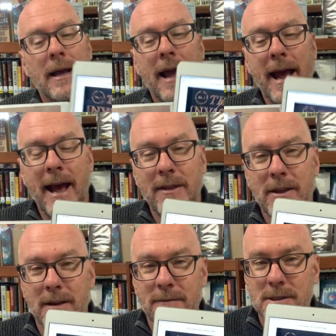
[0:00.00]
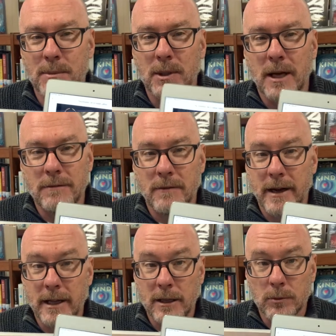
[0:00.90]
and The Invisible Life of
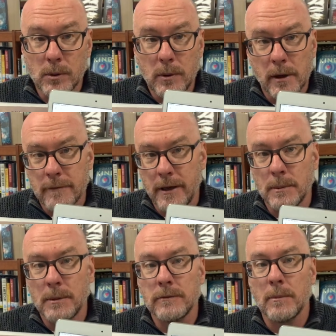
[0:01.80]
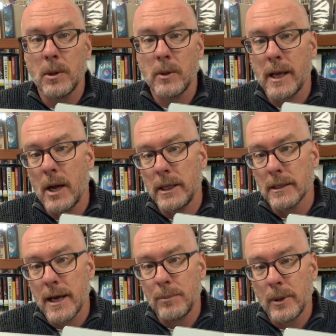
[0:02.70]
Addie LaRue are available from Mono County
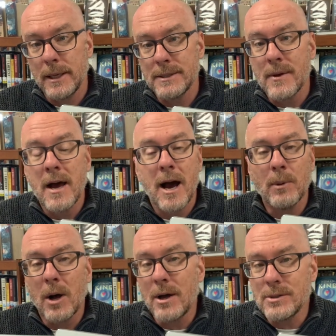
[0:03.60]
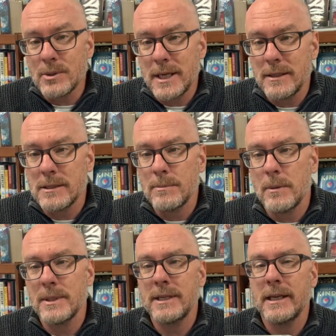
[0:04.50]
Libraries. We'll also take this
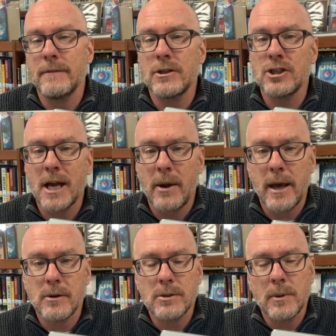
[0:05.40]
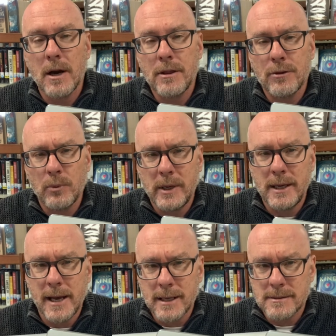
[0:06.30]
moment to give a shout out to our three
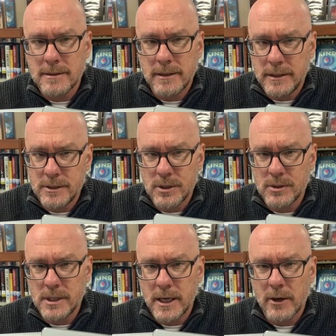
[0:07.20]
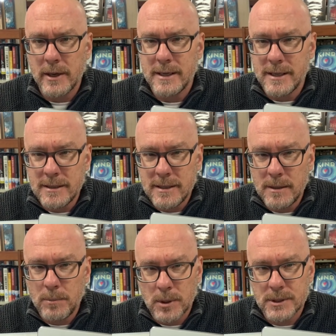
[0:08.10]
excellent Eastern Sierra indie
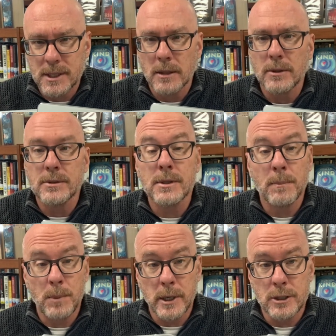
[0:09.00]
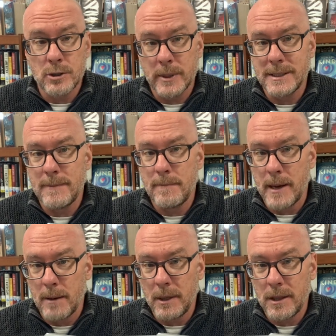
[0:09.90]
booksellers, the Bookie Joint in
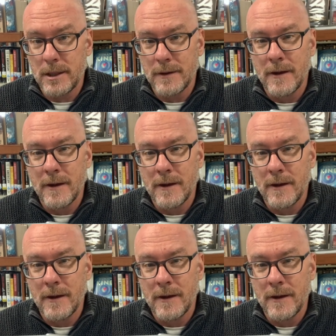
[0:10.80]
Mammoth,